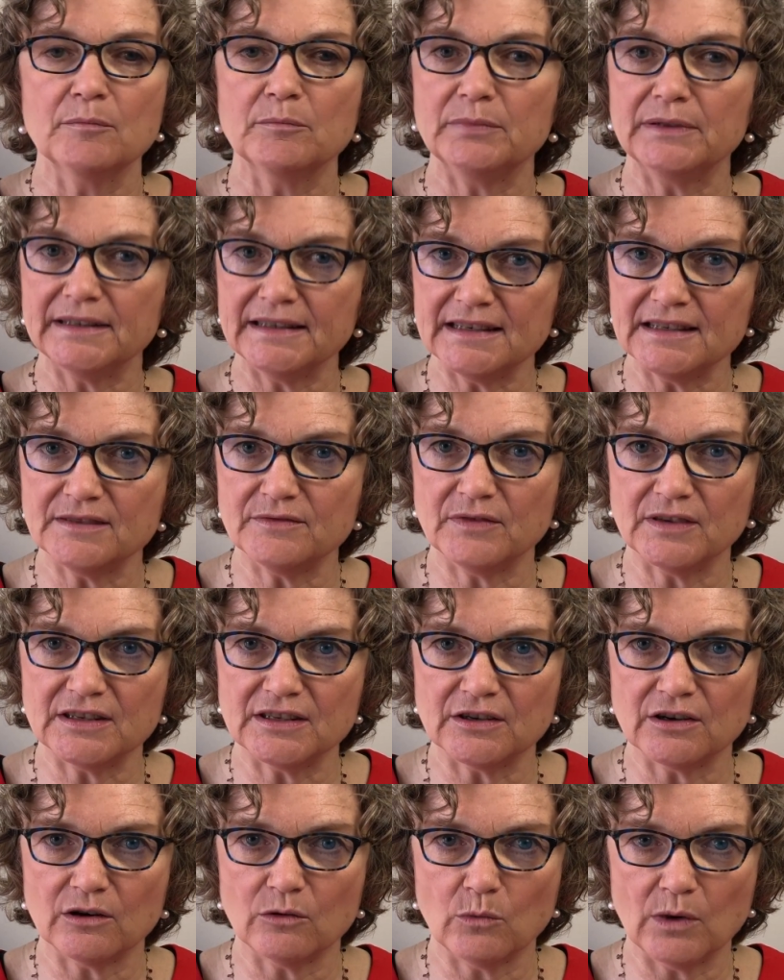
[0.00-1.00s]
Please
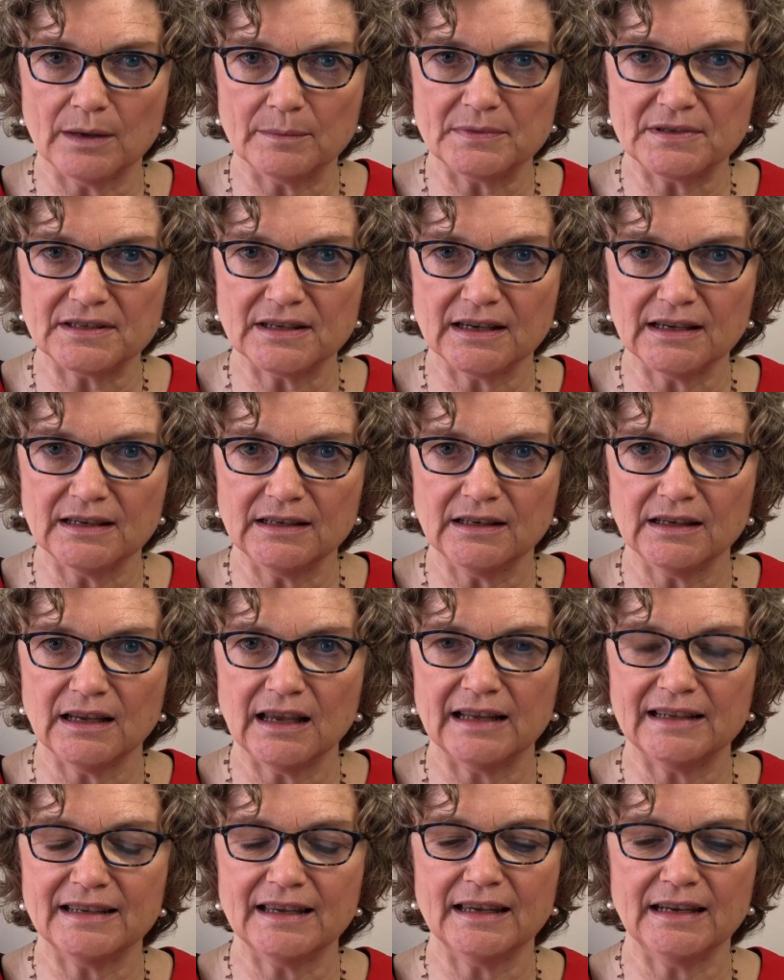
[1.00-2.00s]
visit our website
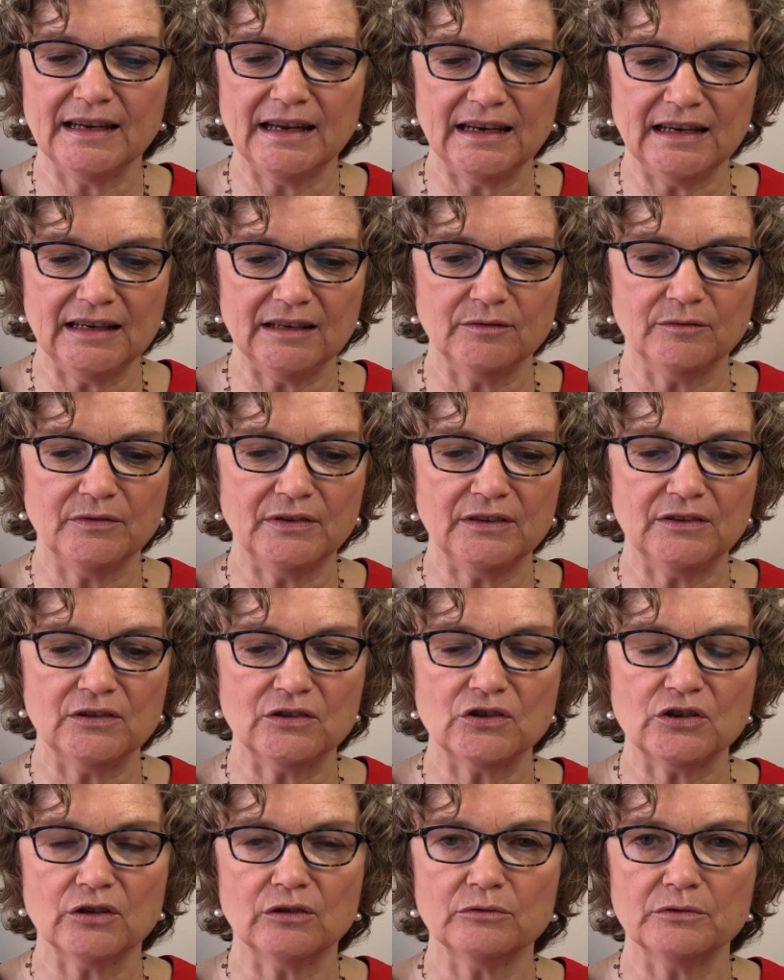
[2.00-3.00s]
at
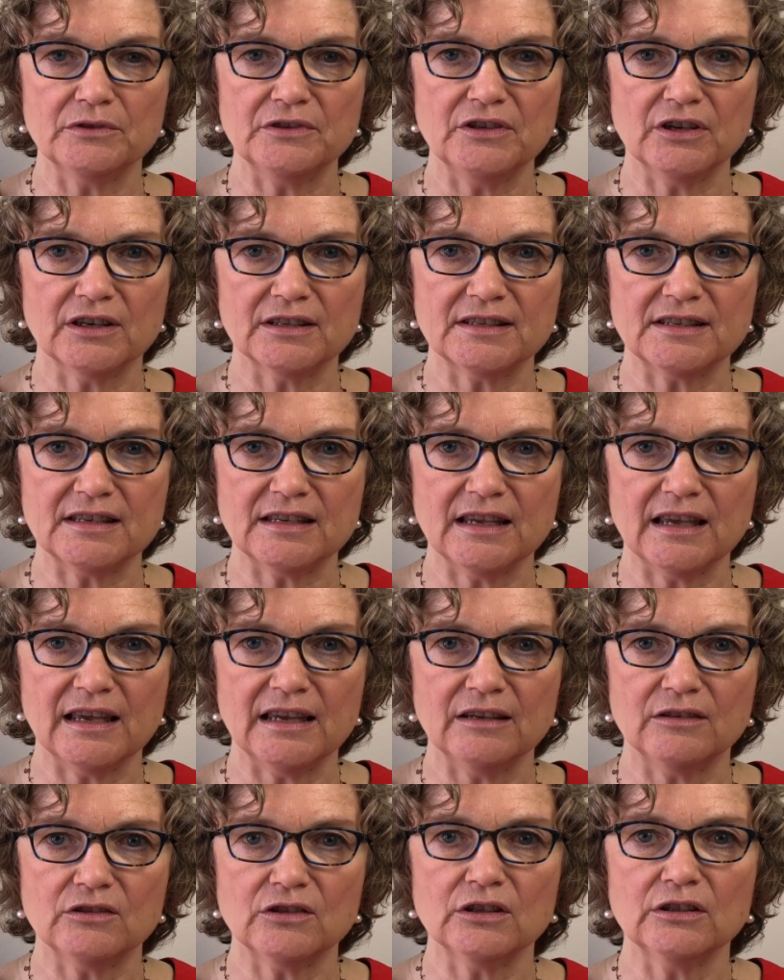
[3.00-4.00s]

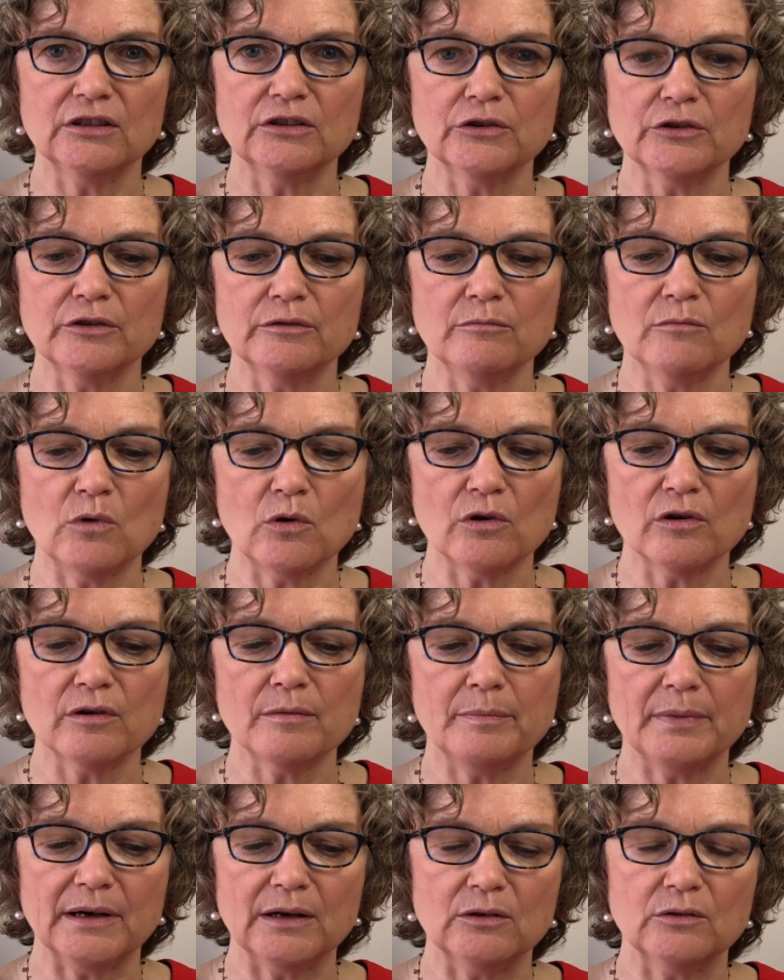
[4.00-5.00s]
CanadianFeedTheChildren.ca to learn more
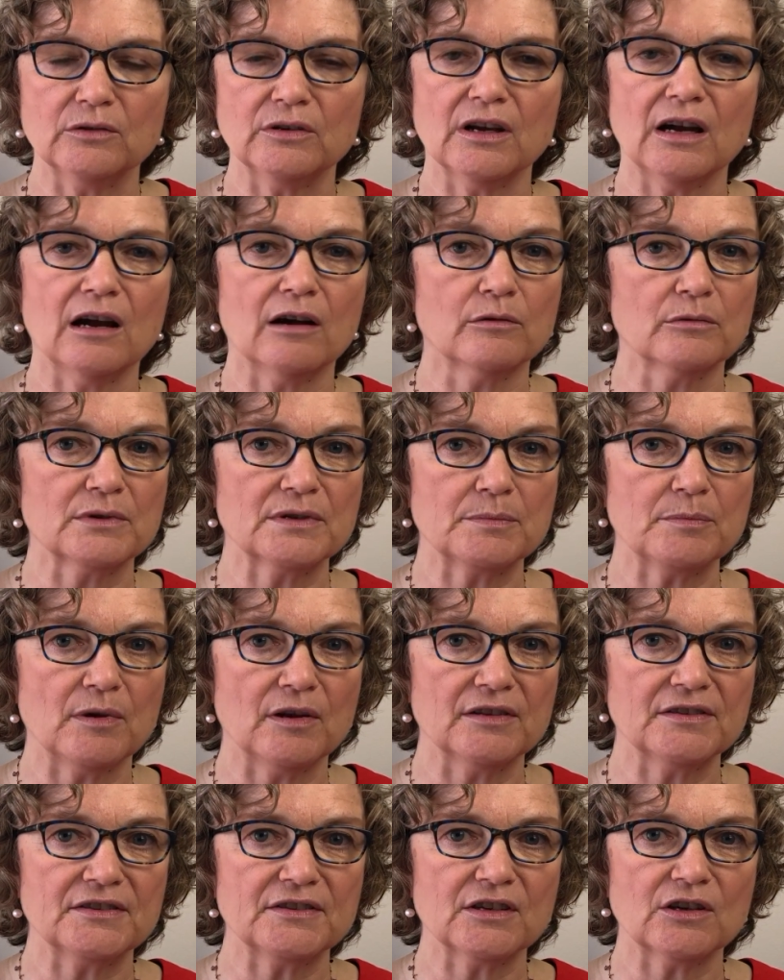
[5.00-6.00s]
about our
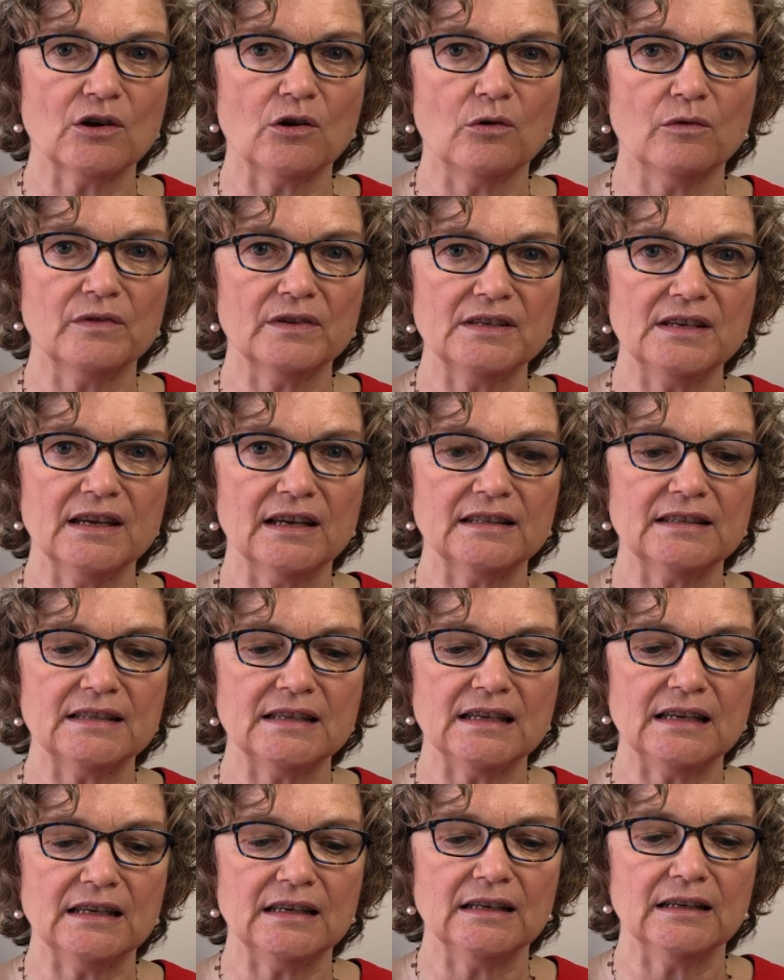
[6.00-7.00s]
response to
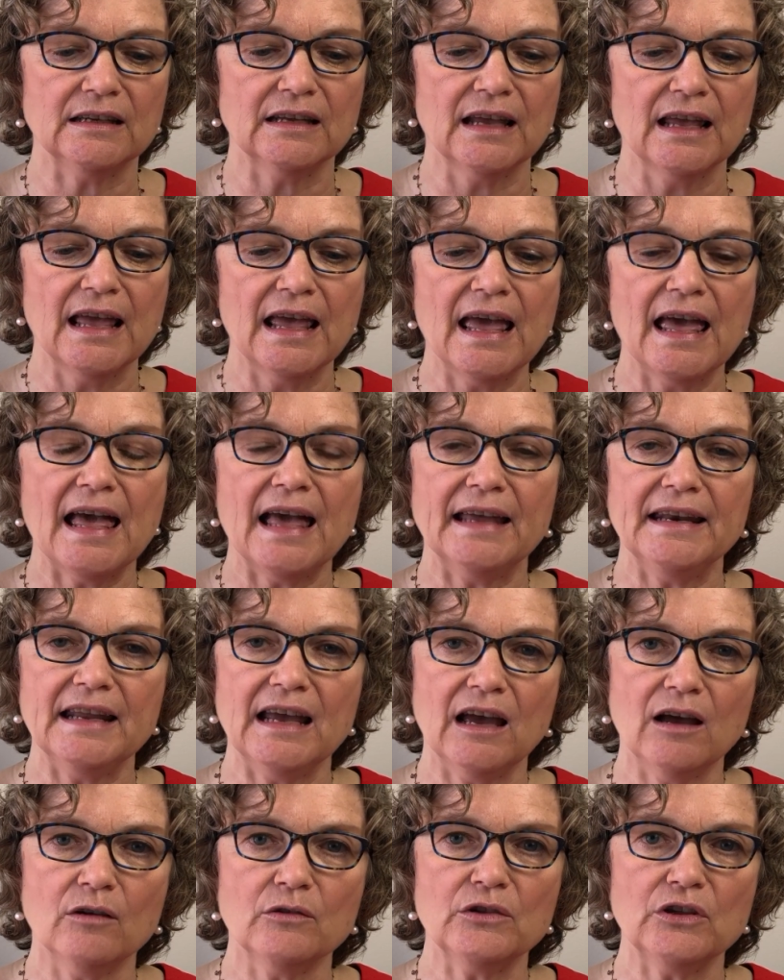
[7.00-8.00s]
COVID-19 and
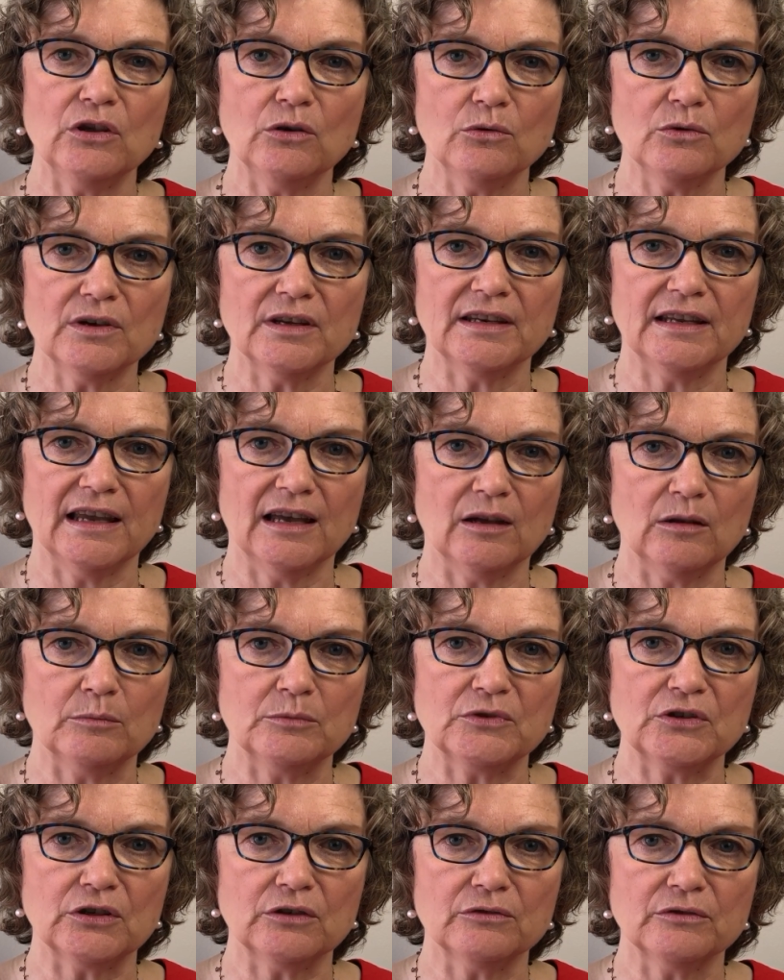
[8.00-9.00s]
how you can
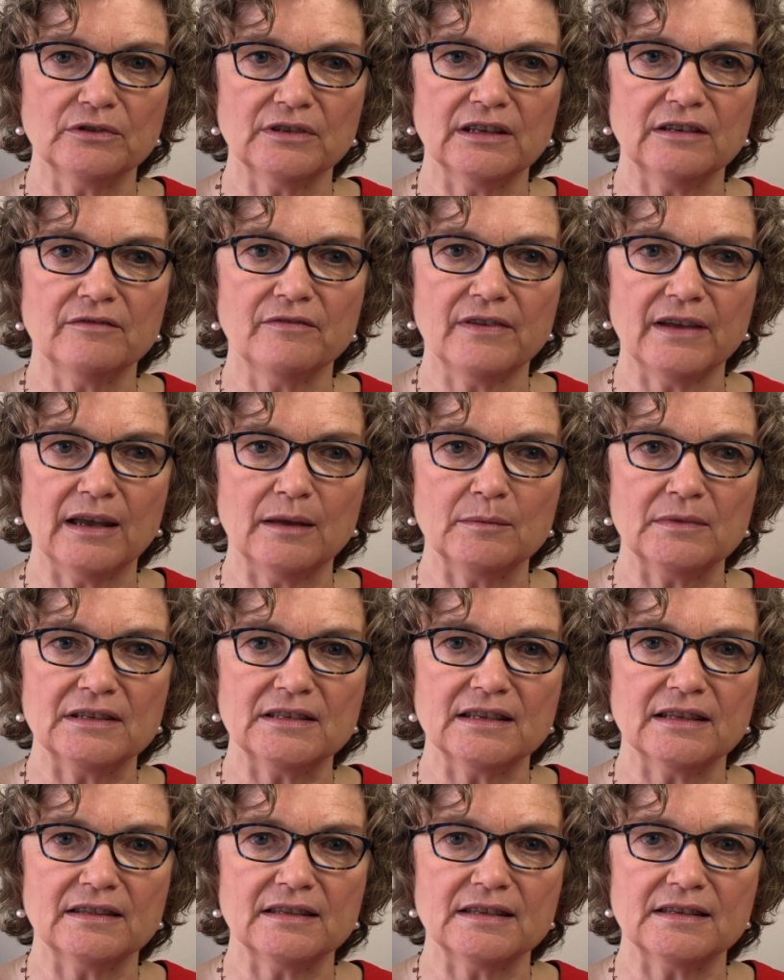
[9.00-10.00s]
help children and
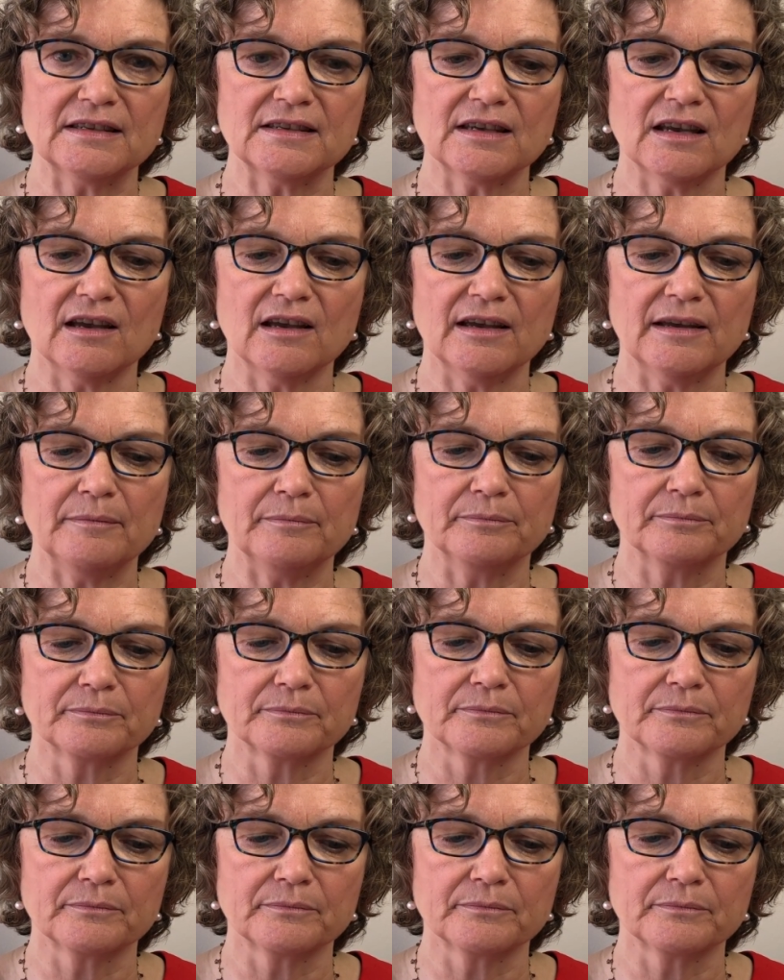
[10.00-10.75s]
families at this time.